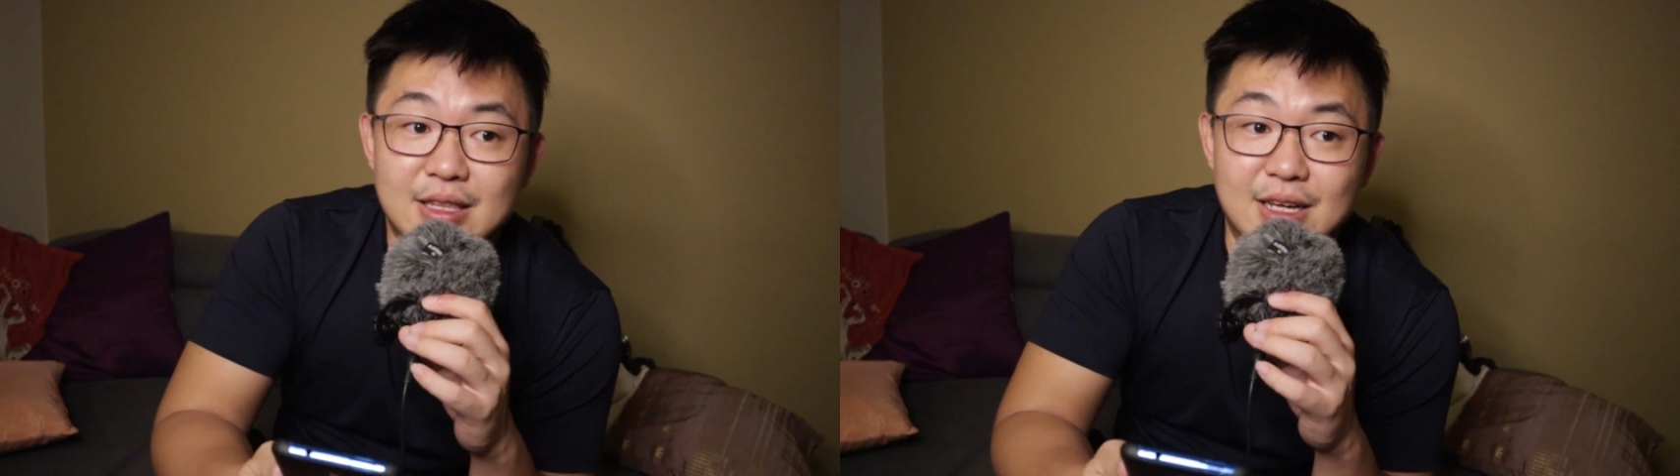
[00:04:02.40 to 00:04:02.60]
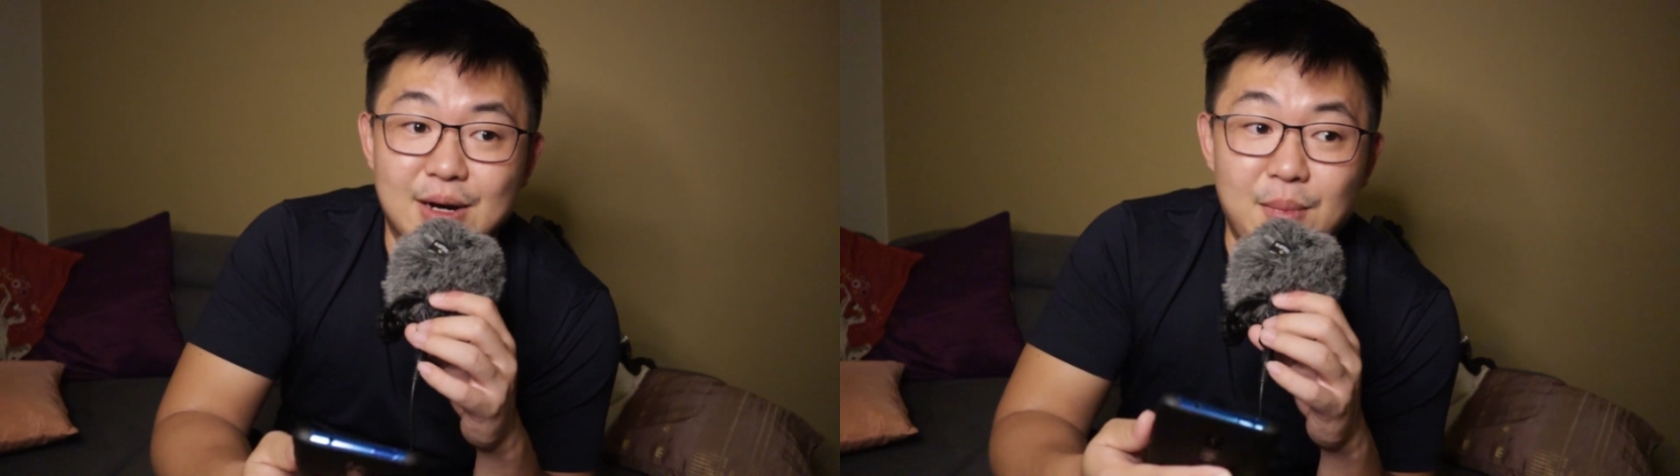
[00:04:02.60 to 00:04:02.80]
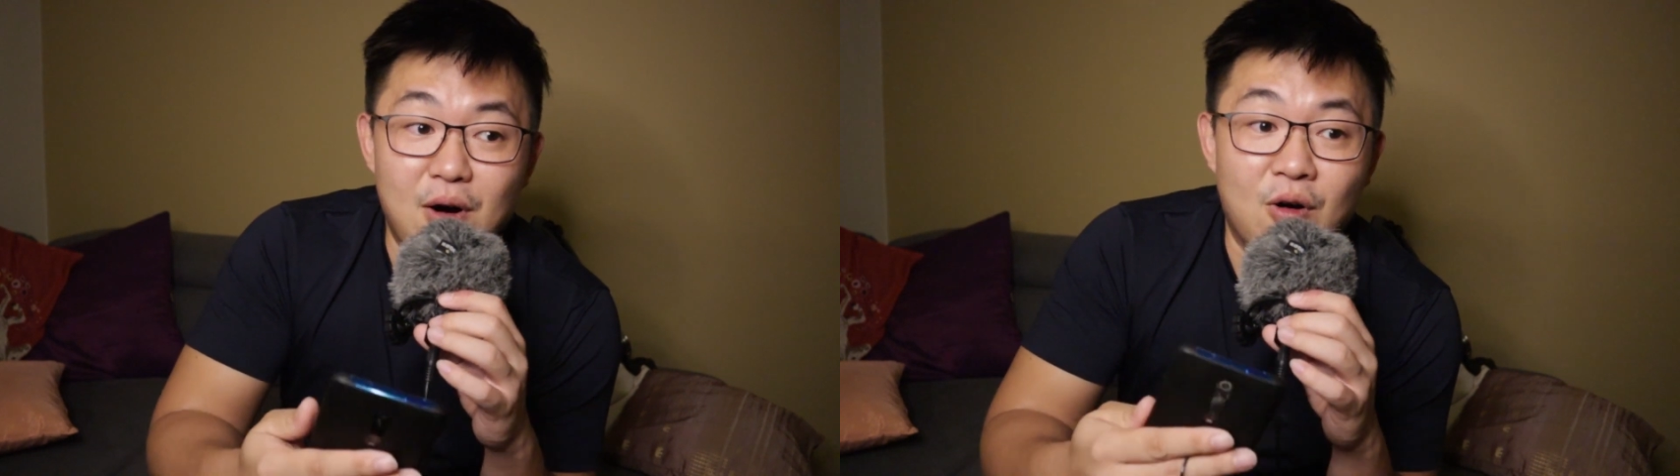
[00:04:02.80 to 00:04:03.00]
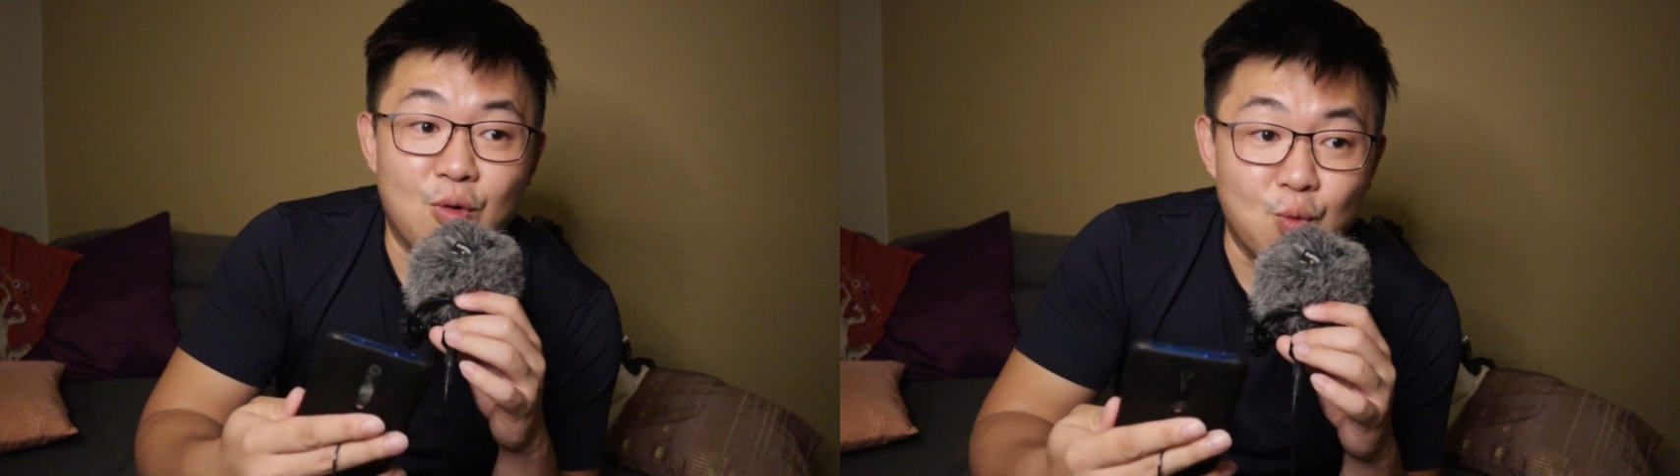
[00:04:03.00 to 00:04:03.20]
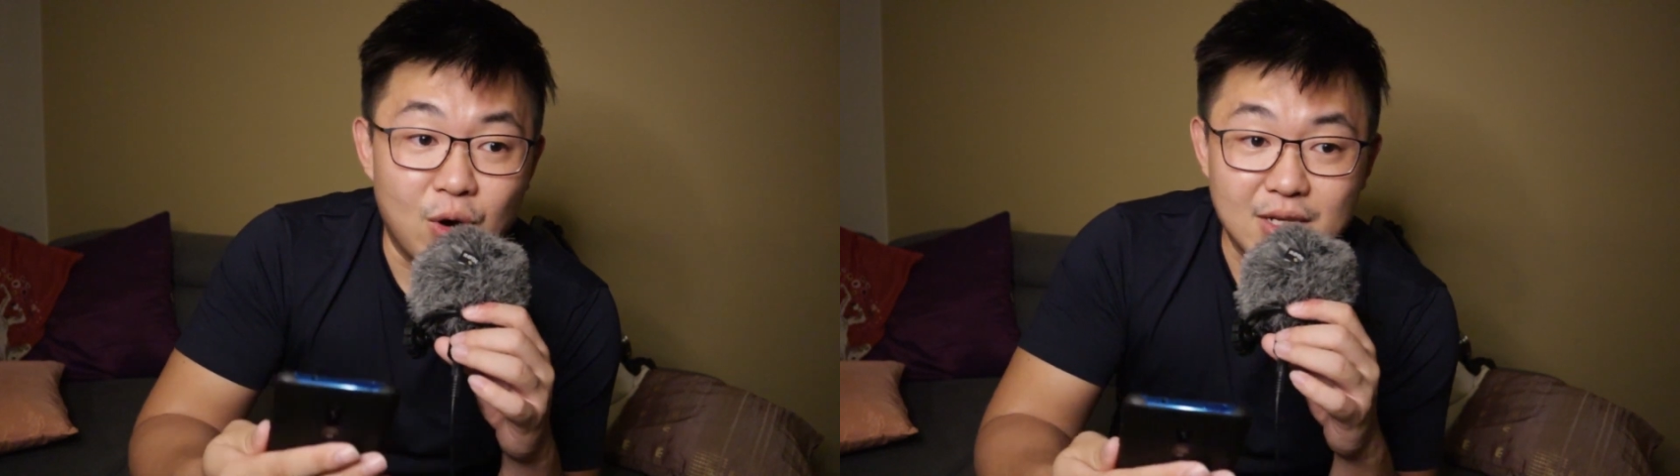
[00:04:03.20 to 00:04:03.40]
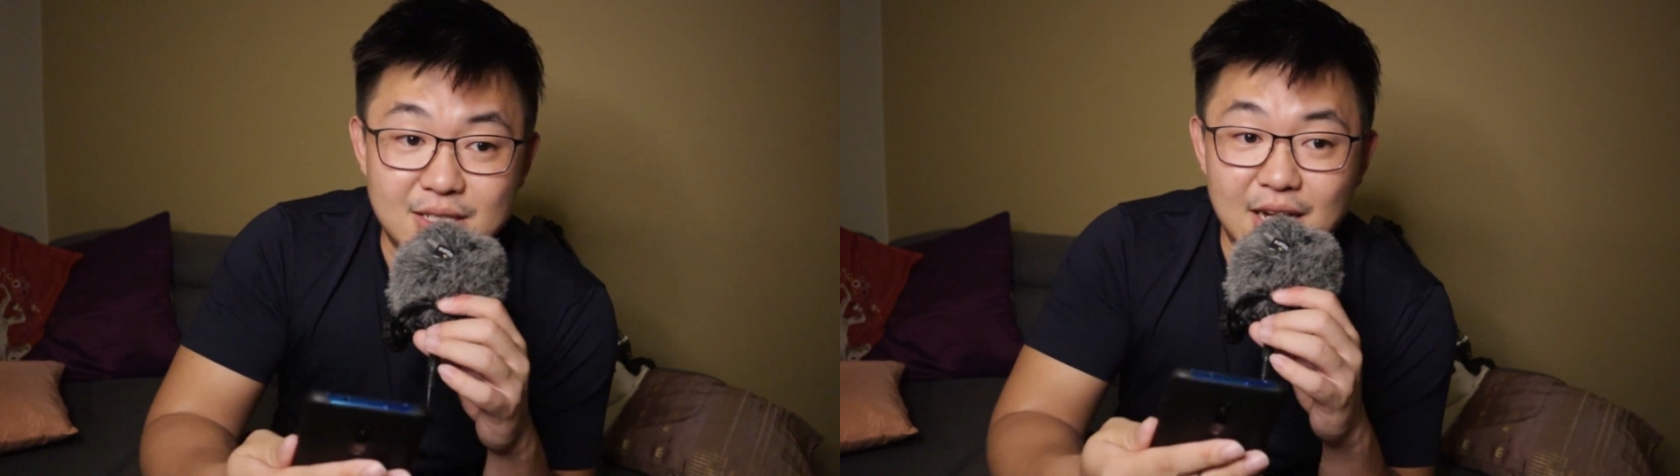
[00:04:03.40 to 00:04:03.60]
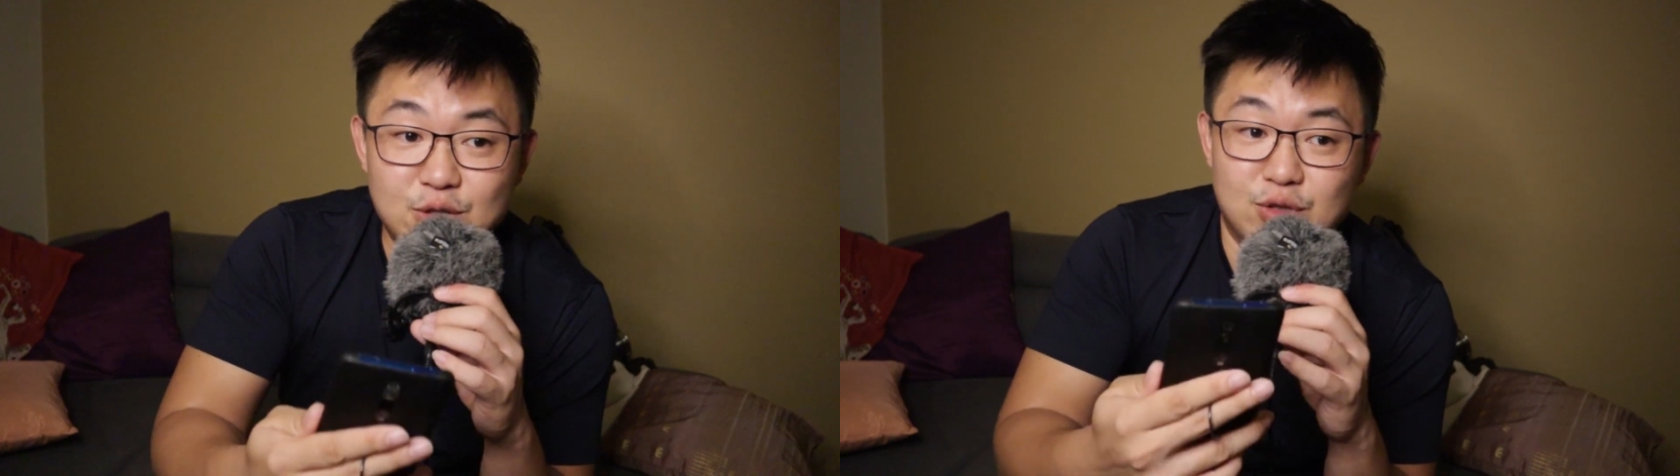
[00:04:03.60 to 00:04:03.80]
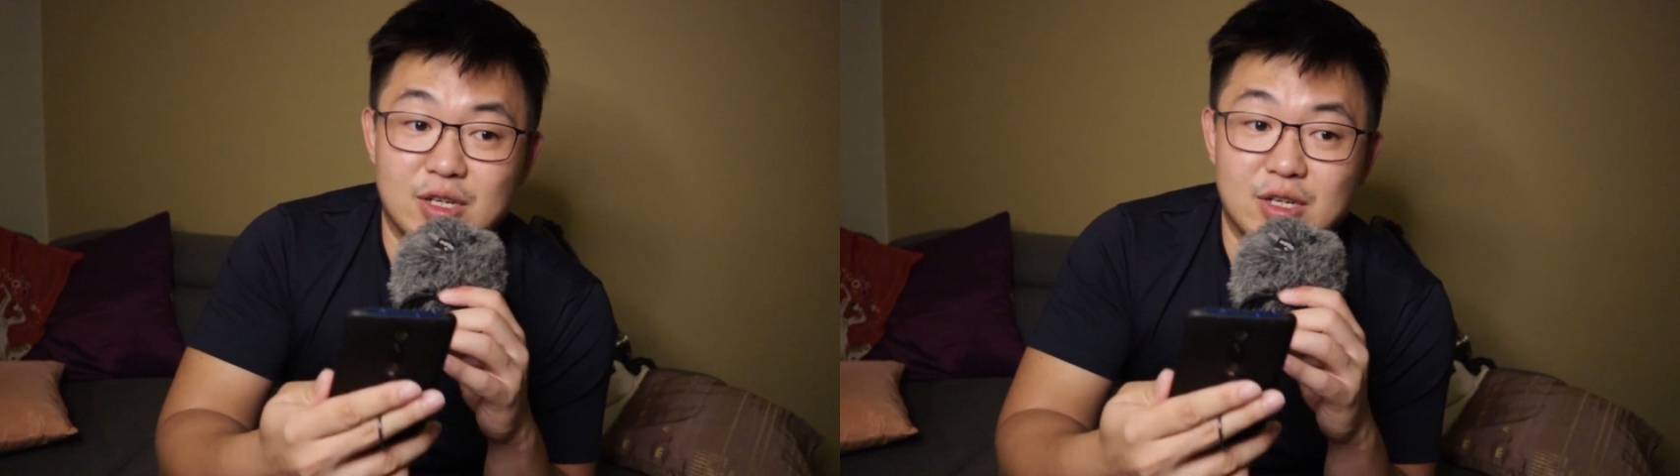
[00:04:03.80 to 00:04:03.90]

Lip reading: the amount of work just to